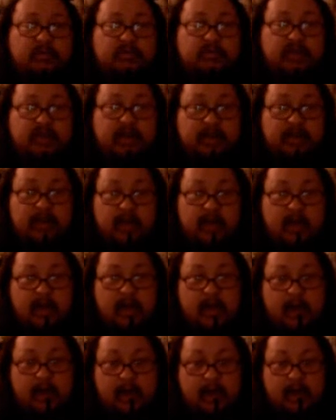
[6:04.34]
said,
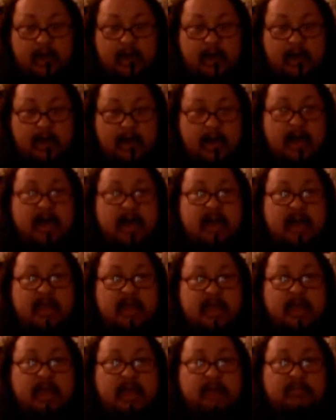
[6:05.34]
I
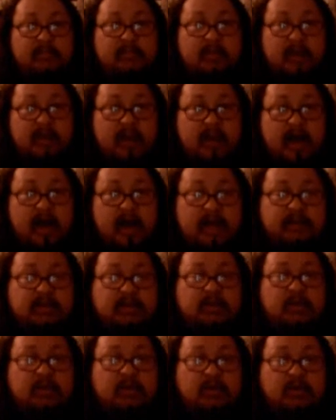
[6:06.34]
am not
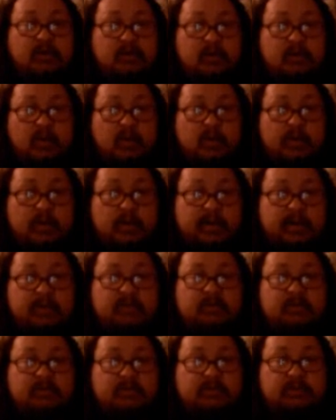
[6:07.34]
going
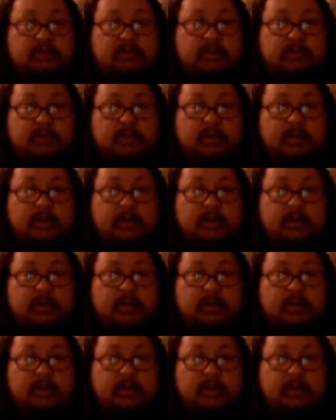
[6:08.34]
to